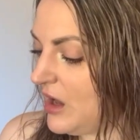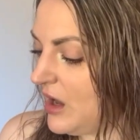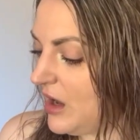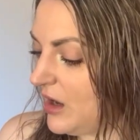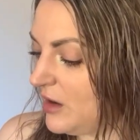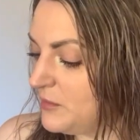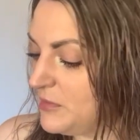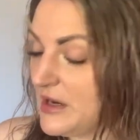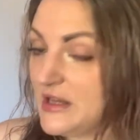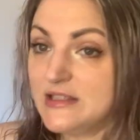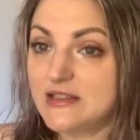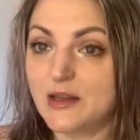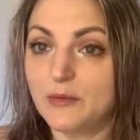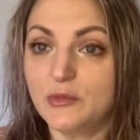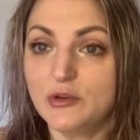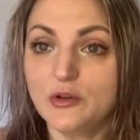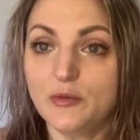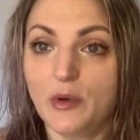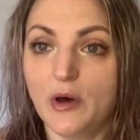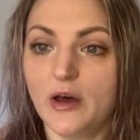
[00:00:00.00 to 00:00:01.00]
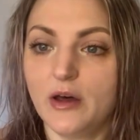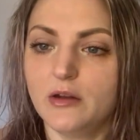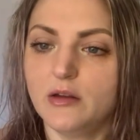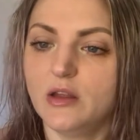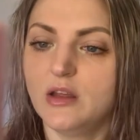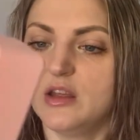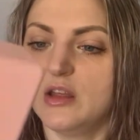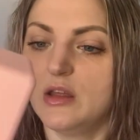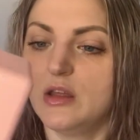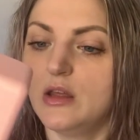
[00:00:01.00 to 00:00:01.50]
But I stumbled upon
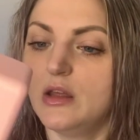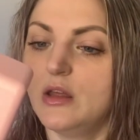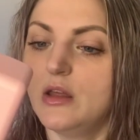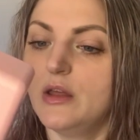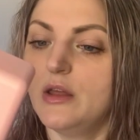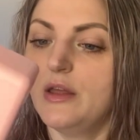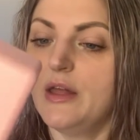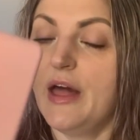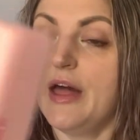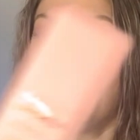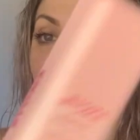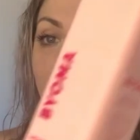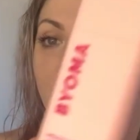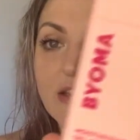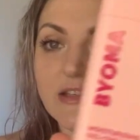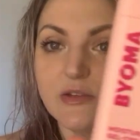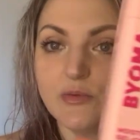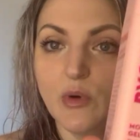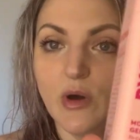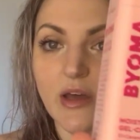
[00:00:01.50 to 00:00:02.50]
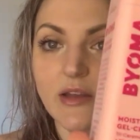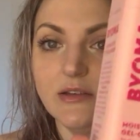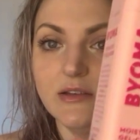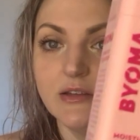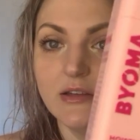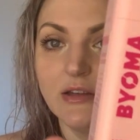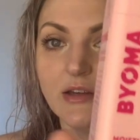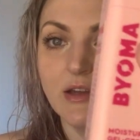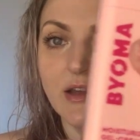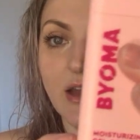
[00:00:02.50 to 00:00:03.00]
this
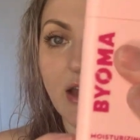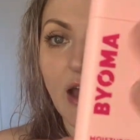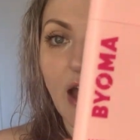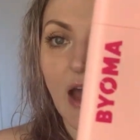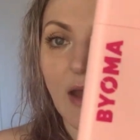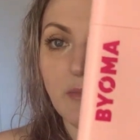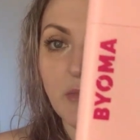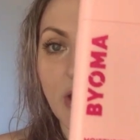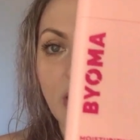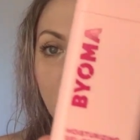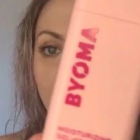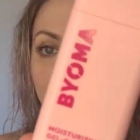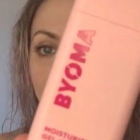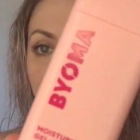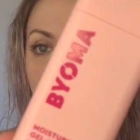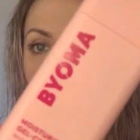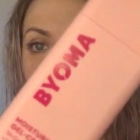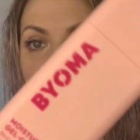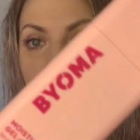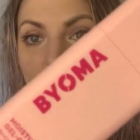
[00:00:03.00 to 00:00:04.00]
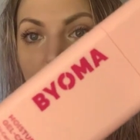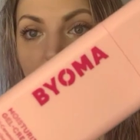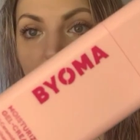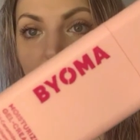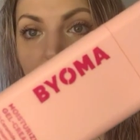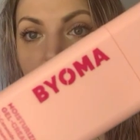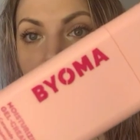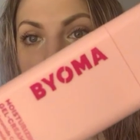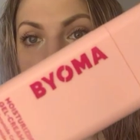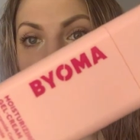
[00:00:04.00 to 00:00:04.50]
one. I'm not even gonna
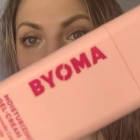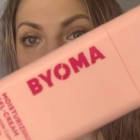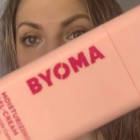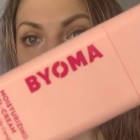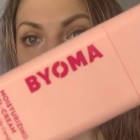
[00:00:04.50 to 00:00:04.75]
try